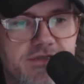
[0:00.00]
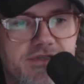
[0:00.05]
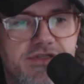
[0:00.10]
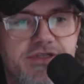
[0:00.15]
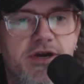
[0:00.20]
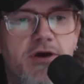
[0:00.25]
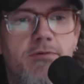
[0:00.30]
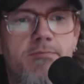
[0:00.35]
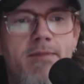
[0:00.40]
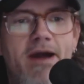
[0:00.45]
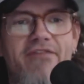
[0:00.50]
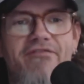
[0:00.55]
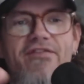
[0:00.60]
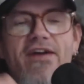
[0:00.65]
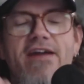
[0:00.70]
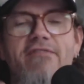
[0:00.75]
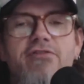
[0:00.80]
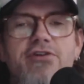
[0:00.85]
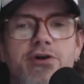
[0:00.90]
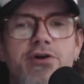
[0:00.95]
So my
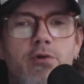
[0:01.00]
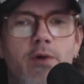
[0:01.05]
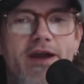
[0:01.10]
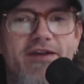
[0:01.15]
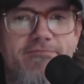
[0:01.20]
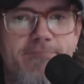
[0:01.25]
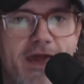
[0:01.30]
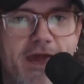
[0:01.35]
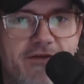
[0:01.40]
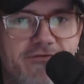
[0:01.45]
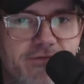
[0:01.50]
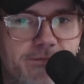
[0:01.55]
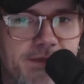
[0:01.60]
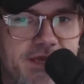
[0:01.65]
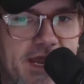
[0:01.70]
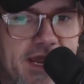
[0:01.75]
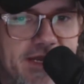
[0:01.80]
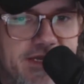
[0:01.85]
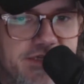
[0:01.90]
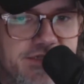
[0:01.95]
favorite new wave band from
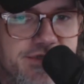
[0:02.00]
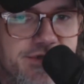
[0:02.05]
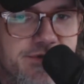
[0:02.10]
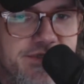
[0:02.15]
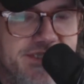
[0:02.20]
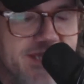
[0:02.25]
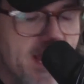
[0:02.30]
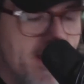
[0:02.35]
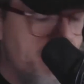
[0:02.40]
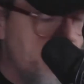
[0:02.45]
the 80s, who is that?